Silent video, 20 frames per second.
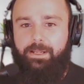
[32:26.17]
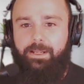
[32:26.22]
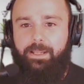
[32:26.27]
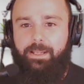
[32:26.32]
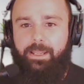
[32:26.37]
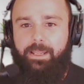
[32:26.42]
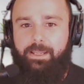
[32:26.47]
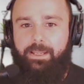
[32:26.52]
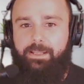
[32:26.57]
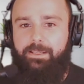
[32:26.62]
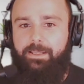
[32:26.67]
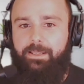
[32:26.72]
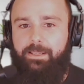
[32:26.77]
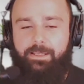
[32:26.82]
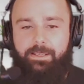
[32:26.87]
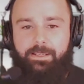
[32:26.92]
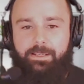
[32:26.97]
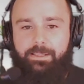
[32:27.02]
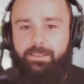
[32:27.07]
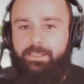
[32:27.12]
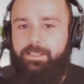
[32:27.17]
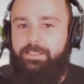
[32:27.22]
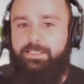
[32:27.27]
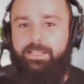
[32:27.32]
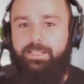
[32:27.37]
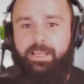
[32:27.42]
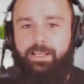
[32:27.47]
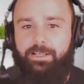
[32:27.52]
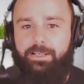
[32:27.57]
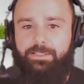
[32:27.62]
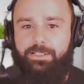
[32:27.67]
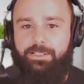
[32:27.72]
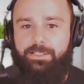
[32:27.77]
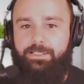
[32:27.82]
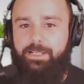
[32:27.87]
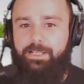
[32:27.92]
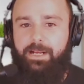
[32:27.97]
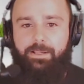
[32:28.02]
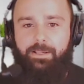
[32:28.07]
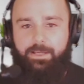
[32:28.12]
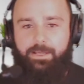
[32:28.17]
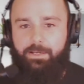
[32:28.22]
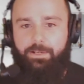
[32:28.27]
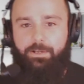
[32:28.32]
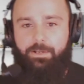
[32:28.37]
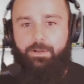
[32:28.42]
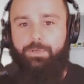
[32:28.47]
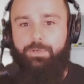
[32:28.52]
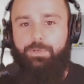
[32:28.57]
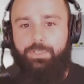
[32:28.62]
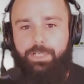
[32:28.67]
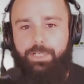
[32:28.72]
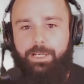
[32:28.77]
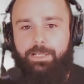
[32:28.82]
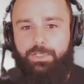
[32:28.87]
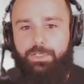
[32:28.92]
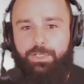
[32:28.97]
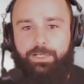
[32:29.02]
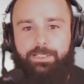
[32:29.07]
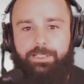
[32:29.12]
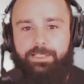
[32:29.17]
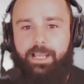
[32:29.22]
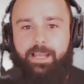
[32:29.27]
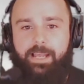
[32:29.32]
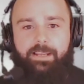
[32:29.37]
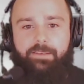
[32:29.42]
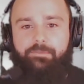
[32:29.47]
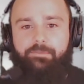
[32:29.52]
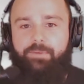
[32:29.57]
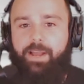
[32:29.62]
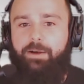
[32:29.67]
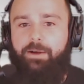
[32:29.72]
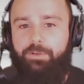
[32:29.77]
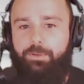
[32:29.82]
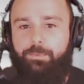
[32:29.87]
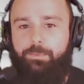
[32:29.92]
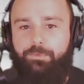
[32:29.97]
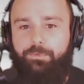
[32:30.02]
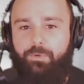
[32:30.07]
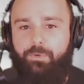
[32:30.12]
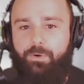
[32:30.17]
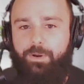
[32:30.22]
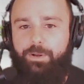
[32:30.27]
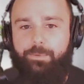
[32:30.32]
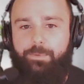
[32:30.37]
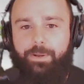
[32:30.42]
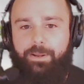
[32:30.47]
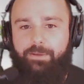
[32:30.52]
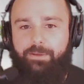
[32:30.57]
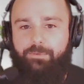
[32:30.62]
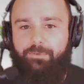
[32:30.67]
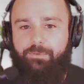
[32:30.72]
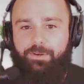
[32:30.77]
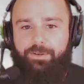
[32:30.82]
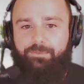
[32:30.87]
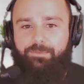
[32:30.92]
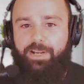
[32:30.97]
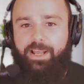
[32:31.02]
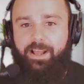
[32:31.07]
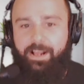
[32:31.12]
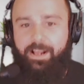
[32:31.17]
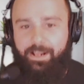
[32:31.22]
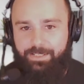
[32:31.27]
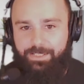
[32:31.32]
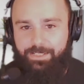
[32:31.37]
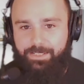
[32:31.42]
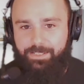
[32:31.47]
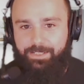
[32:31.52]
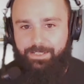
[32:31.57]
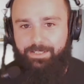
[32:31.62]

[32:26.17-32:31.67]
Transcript: And in this case, it's not like a negotiation. It's adding value before anyone ever even asked.